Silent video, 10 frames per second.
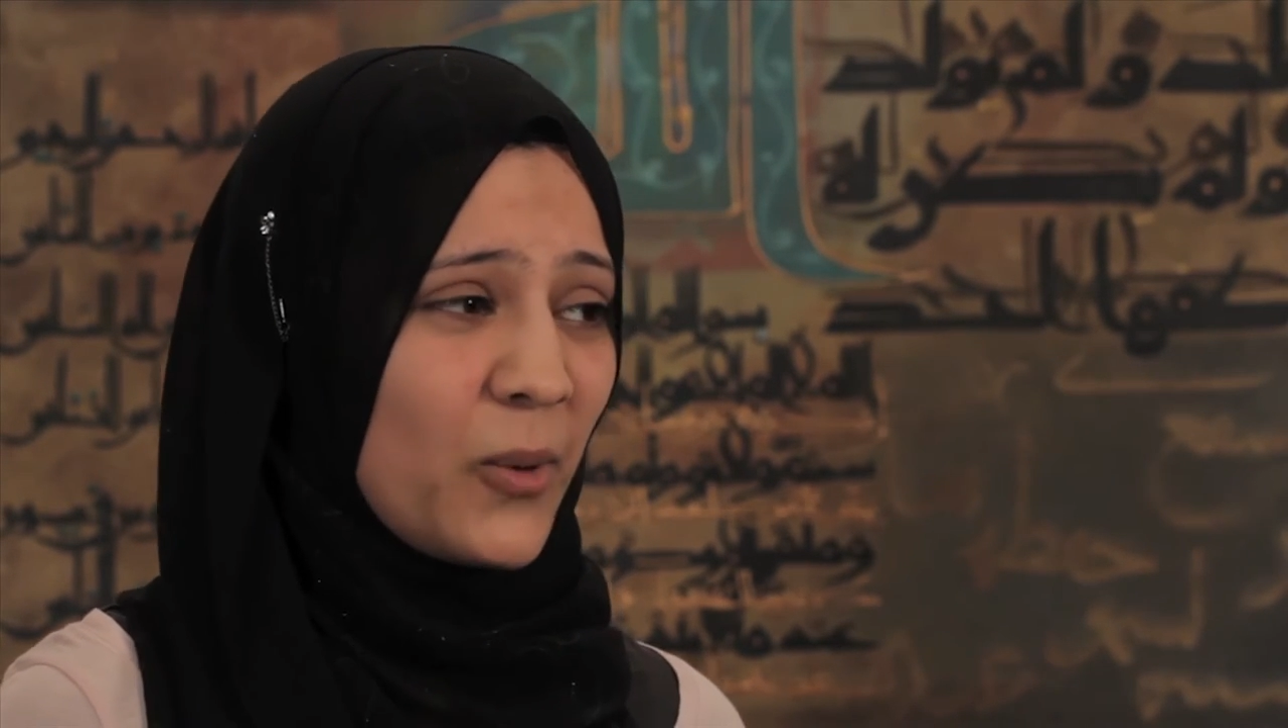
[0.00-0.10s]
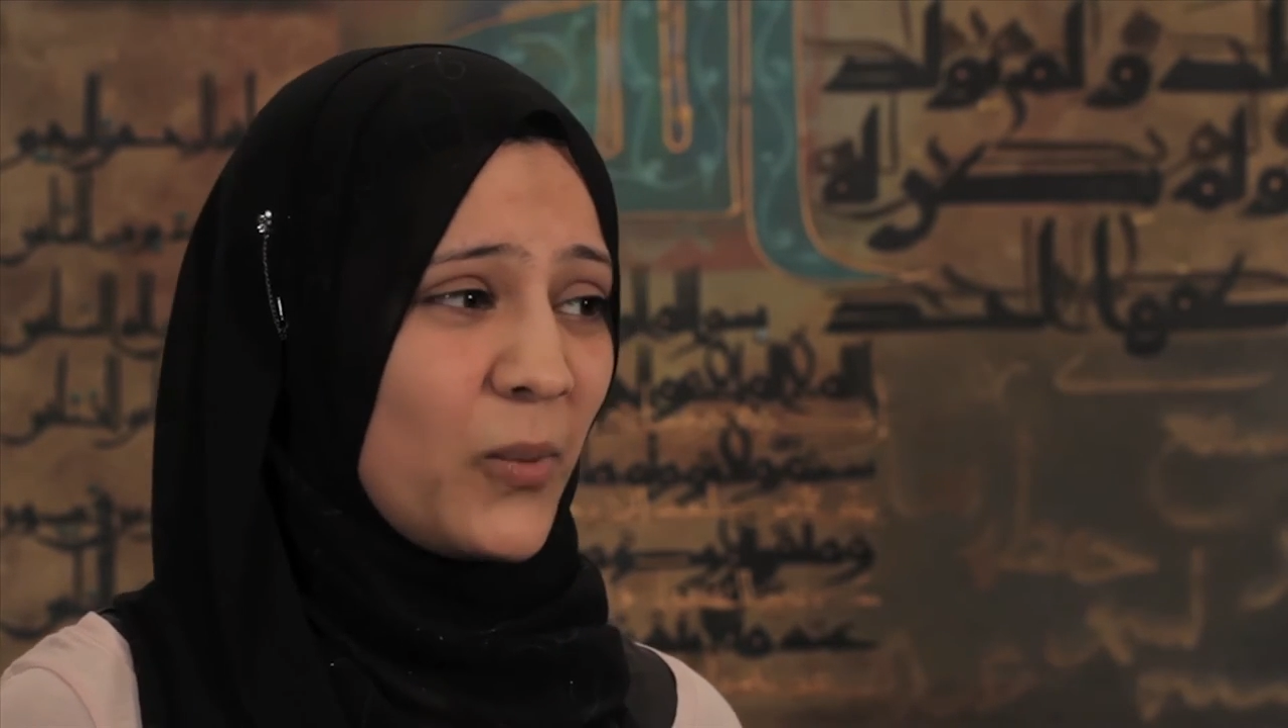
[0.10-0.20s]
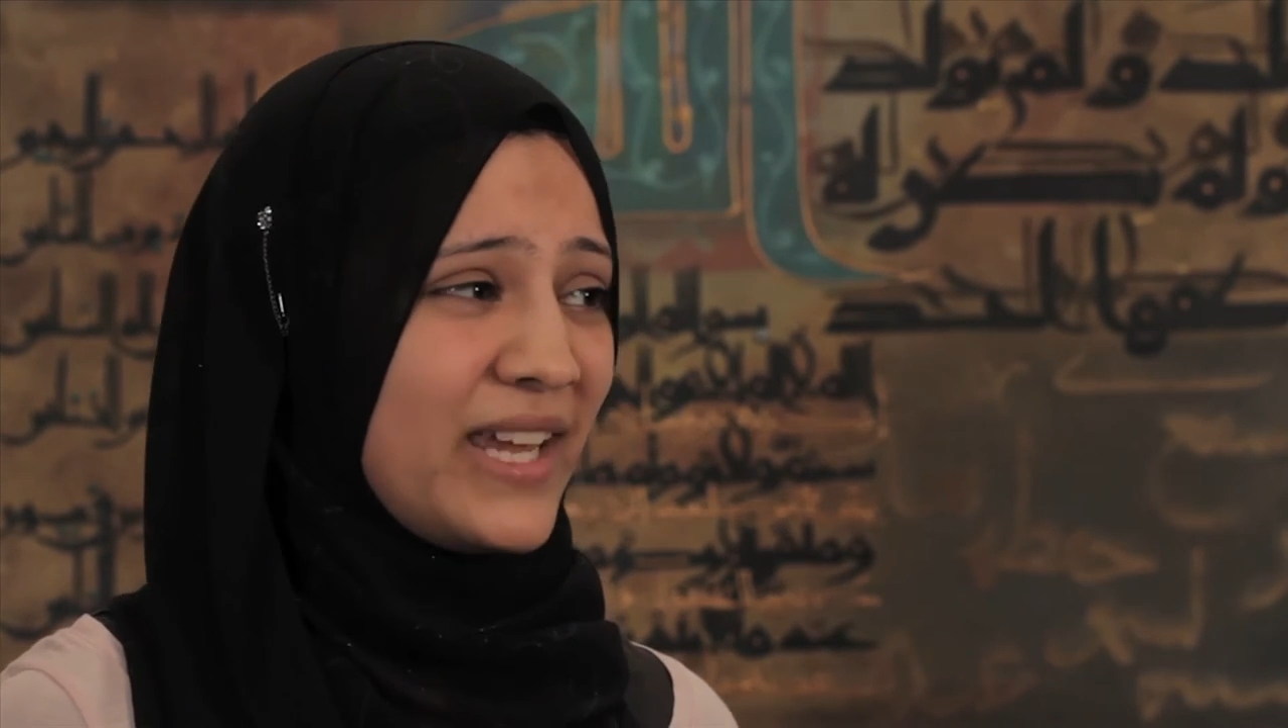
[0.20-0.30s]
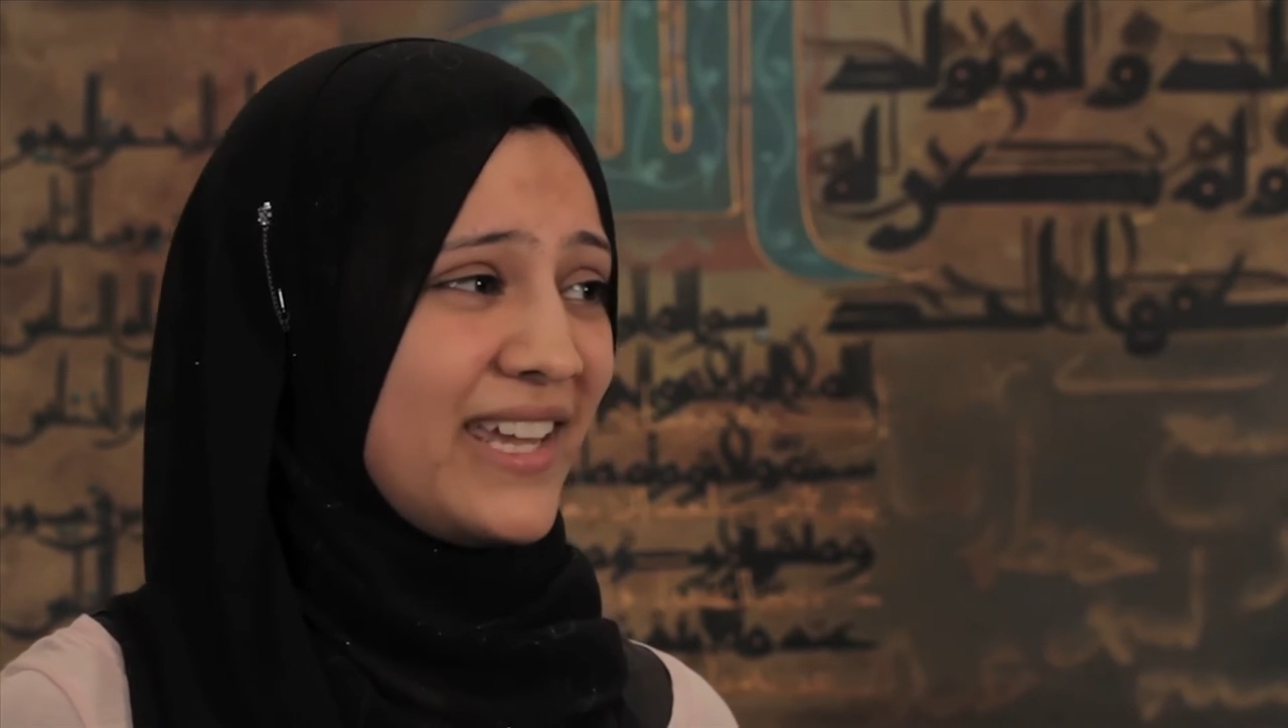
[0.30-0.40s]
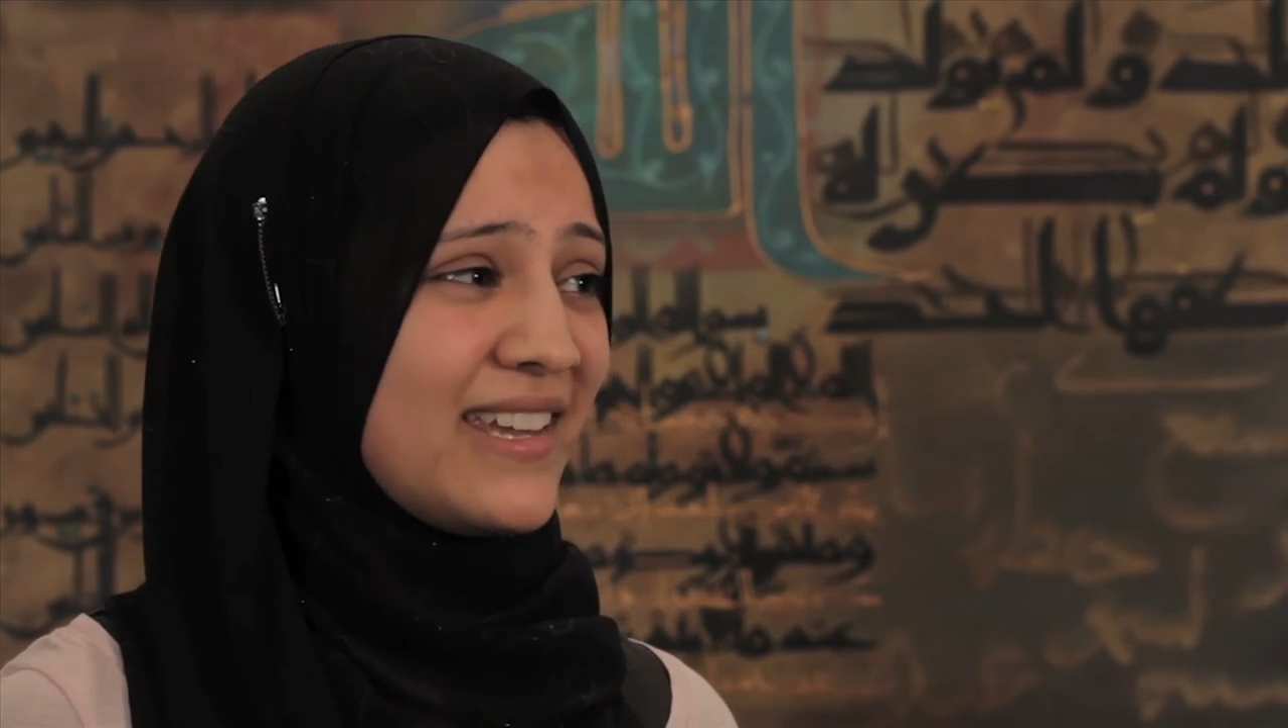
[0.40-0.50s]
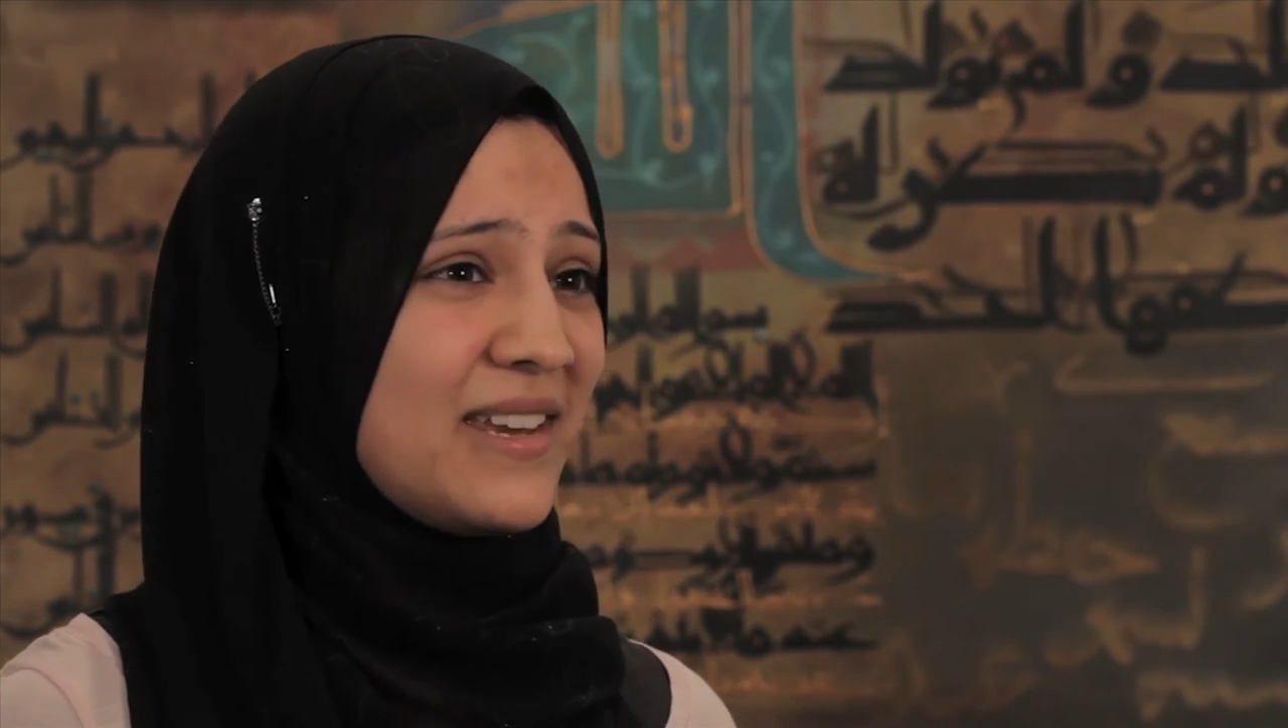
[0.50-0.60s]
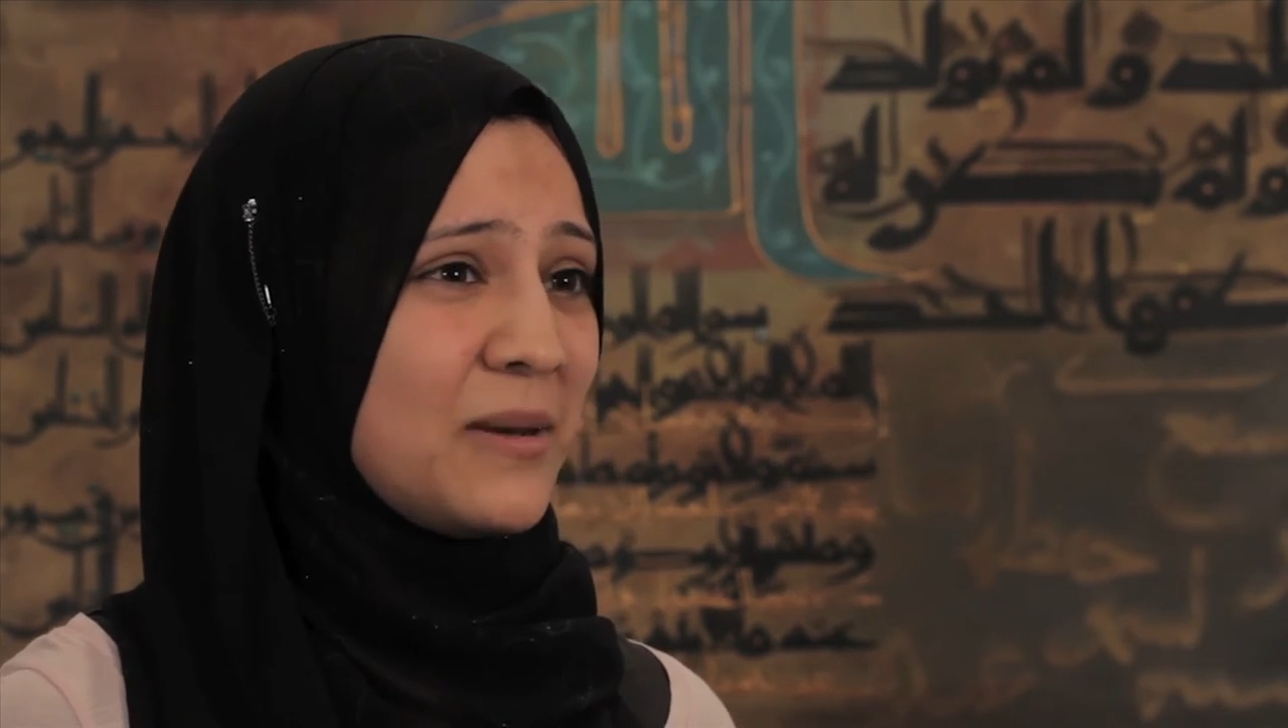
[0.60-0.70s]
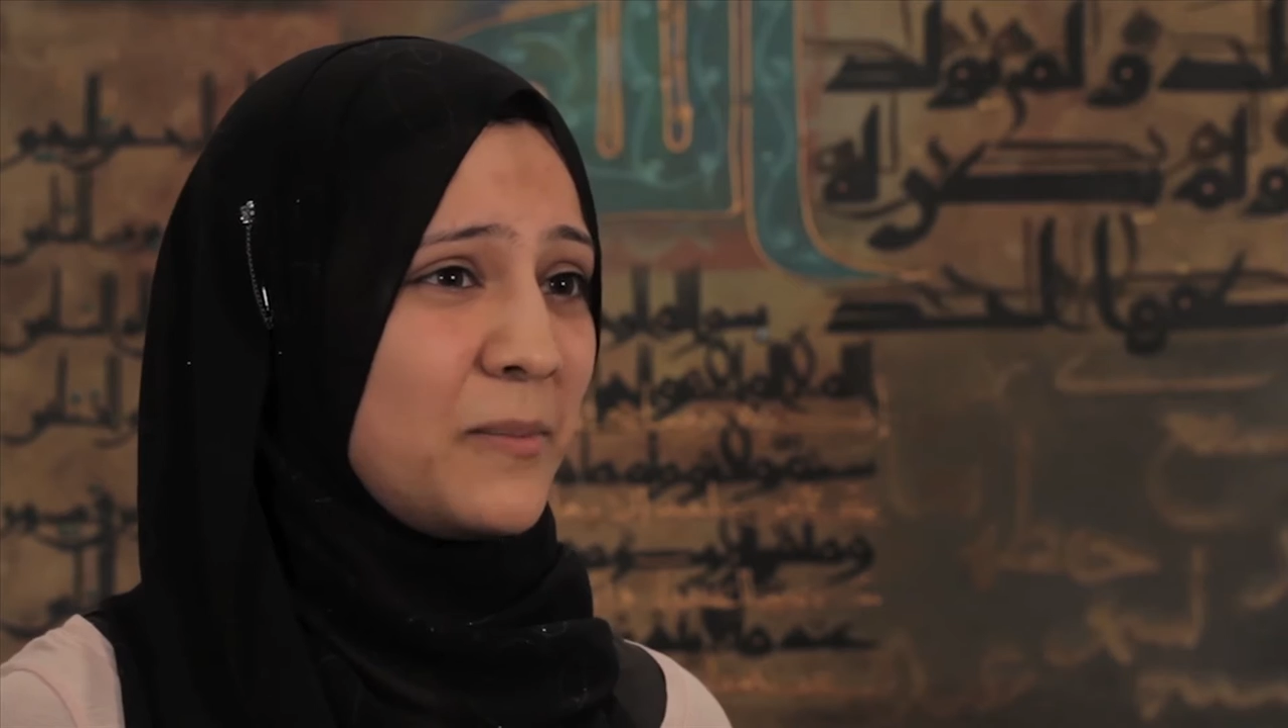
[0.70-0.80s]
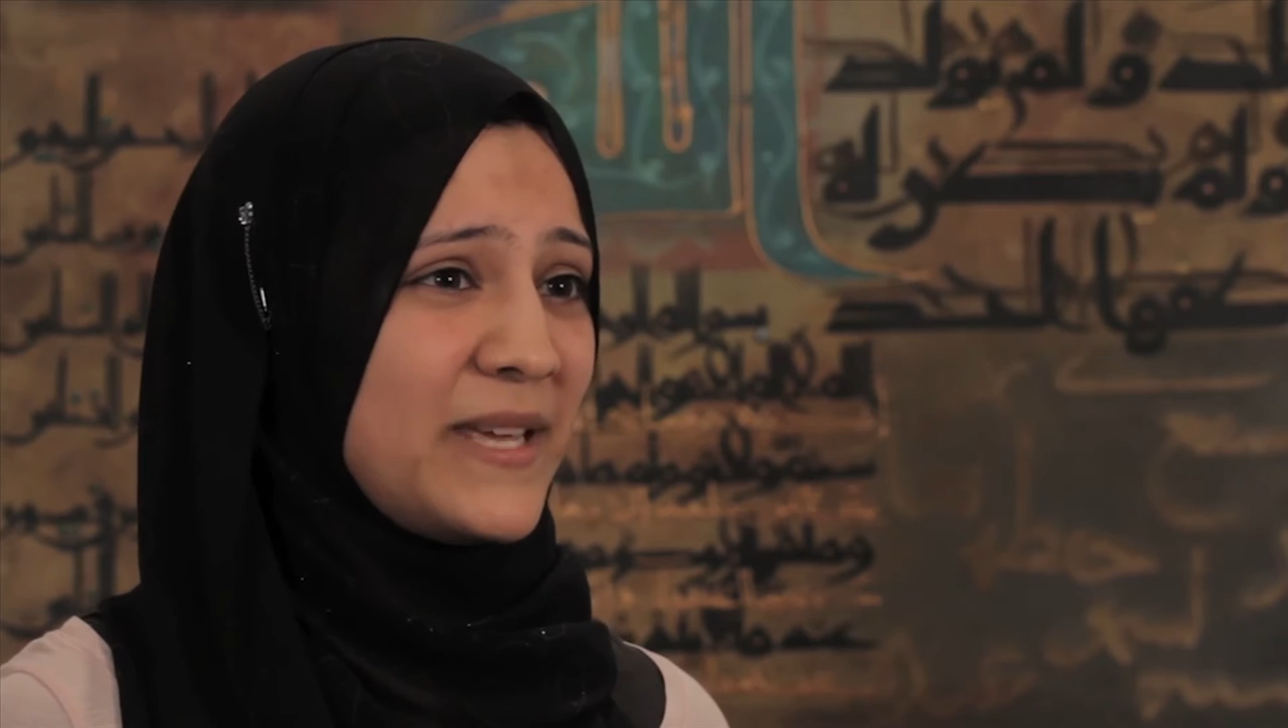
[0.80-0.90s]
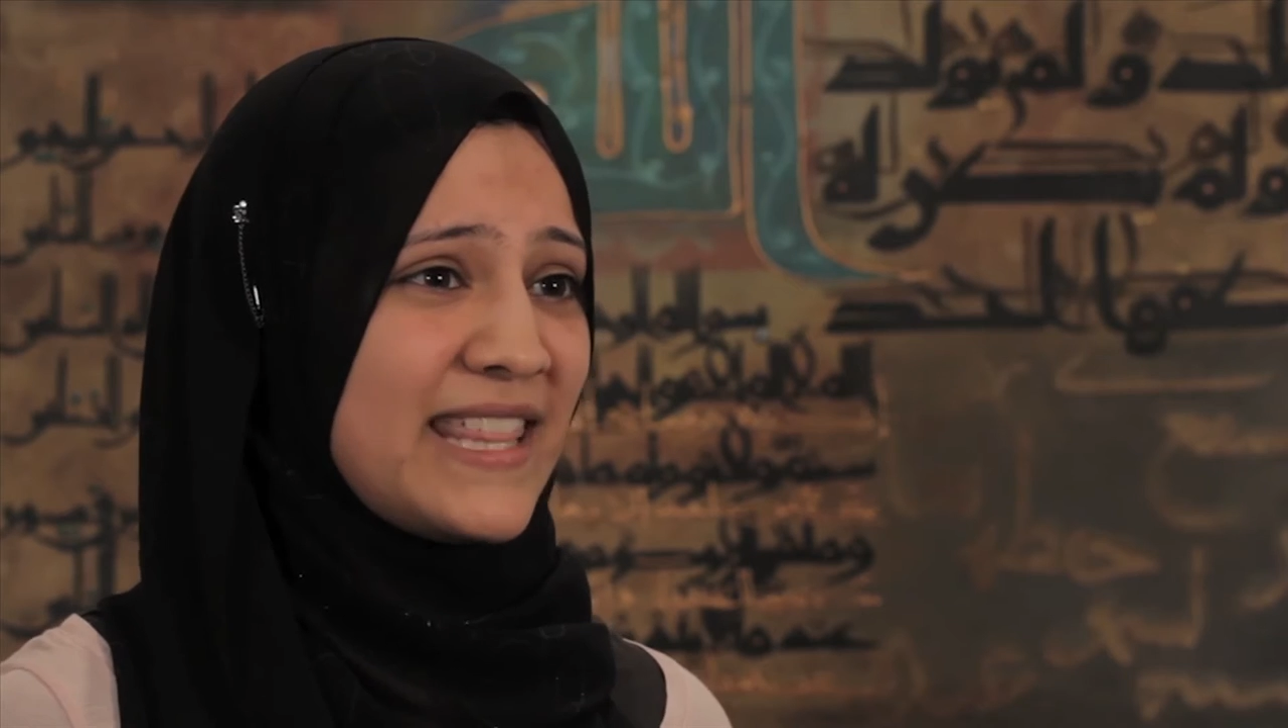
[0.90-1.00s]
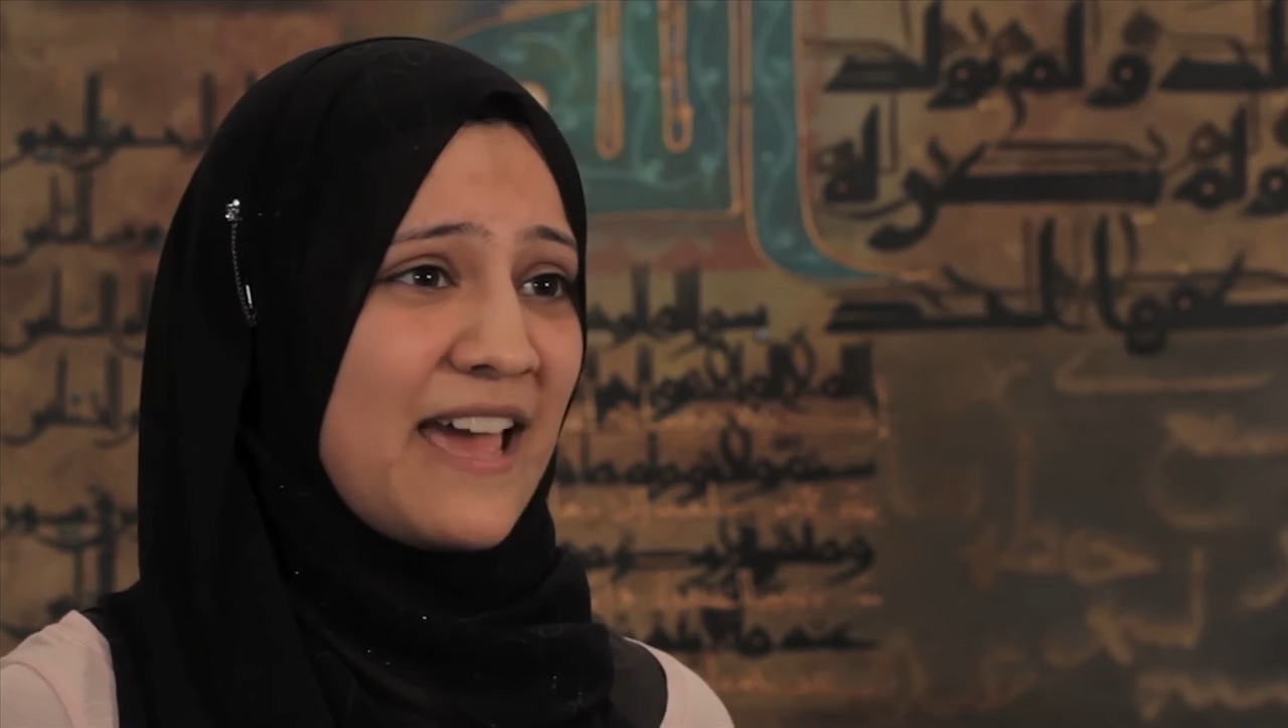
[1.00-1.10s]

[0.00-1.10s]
we can be